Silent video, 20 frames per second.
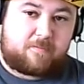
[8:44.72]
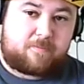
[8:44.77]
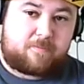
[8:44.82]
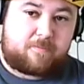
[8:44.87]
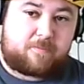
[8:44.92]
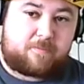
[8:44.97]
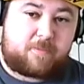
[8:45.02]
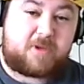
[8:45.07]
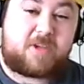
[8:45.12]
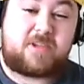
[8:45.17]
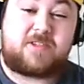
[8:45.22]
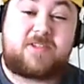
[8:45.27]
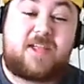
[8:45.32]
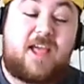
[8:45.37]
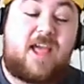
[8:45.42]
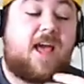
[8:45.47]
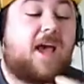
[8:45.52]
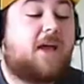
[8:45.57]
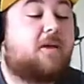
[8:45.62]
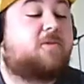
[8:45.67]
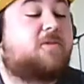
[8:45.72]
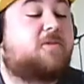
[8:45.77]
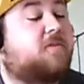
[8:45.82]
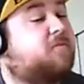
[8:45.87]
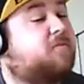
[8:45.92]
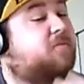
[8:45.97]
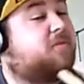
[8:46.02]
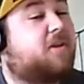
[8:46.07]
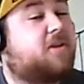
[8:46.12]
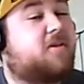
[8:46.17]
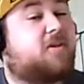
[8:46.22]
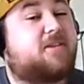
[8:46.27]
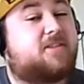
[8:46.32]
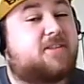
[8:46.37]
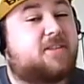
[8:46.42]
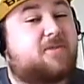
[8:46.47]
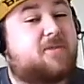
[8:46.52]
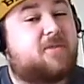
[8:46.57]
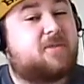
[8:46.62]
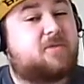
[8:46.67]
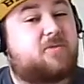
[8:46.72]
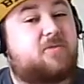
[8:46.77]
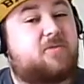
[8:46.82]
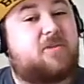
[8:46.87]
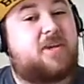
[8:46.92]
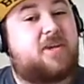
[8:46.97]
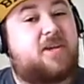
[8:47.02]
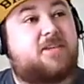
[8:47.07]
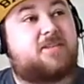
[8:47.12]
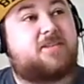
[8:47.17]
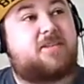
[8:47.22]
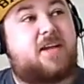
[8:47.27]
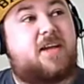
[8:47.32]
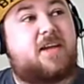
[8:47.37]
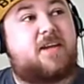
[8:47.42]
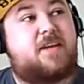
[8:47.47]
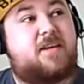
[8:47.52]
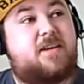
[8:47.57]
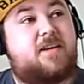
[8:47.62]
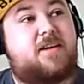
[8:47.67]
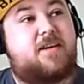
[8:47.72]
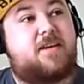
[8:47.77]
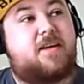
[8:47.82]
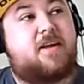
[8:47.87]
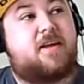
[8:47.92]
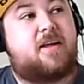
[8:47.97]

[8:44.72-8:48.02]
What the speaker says: Because, and also the nice thing about this story is he